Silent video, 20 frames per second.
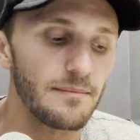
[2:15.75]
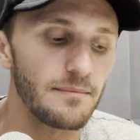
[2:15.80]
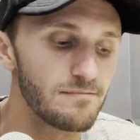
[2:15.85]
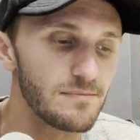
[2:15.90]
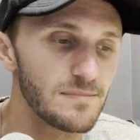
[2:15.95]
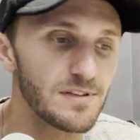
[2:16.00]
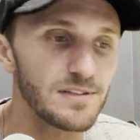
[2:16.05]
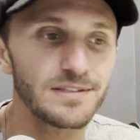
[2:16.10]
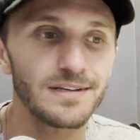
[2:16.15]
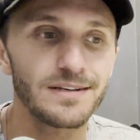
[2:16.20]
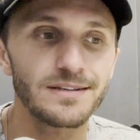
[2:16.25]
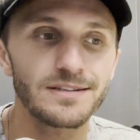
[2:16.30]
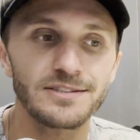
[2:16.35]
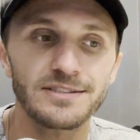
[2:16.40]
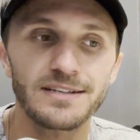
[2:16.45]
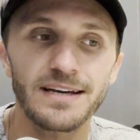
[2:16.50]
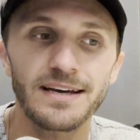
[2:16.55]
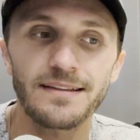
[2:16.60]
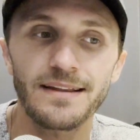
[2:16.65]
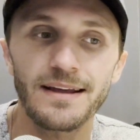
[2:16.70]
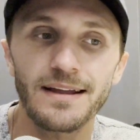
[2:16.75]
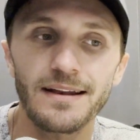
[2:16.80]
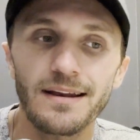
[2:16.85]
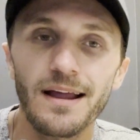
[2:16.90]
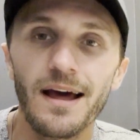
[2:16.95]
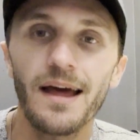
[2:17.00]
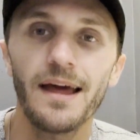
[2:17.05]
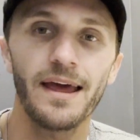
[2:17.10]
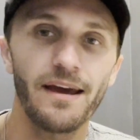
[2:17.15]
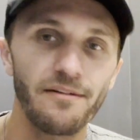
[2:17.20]
just understand that
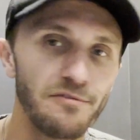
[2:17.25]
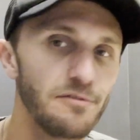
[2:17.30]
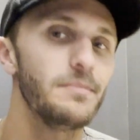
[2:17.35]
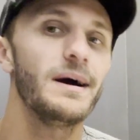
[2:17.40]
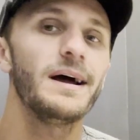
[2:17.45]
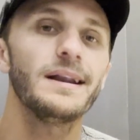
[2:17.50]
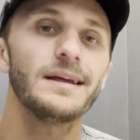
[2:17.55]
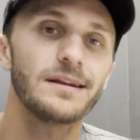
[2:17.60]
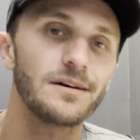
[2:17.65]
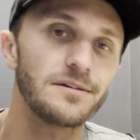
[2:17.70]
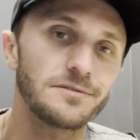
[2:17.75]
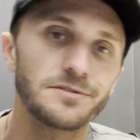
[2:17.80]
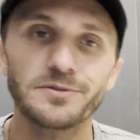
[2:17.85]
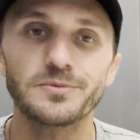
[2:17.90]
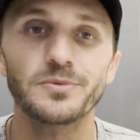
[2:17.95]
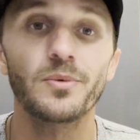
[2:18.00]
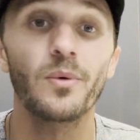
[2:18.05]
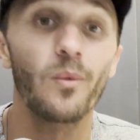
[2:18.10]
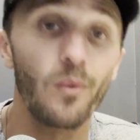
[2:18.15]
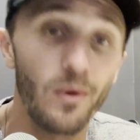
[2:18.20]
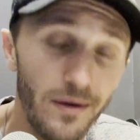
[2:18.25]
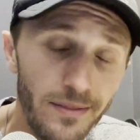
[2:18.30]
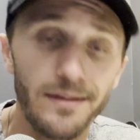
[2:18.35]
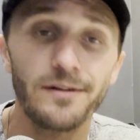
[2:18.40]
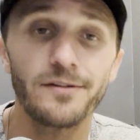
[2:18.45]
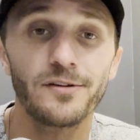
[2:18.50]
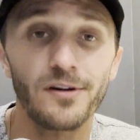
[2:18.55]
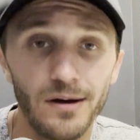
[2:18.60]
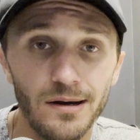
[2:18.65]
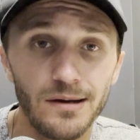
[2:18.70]
not everybody knows what they're
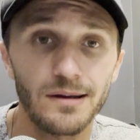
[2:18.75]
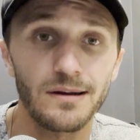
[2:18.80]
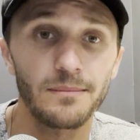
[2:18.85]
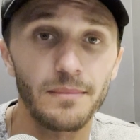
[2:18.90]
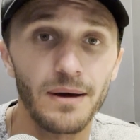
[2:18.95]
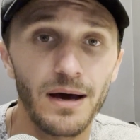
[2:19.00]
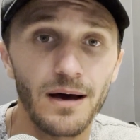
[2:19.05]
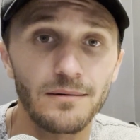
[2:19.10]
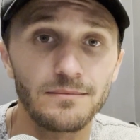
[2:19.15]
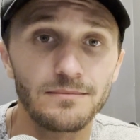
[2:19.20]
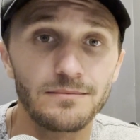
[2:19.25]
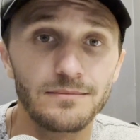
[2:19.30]
talking about.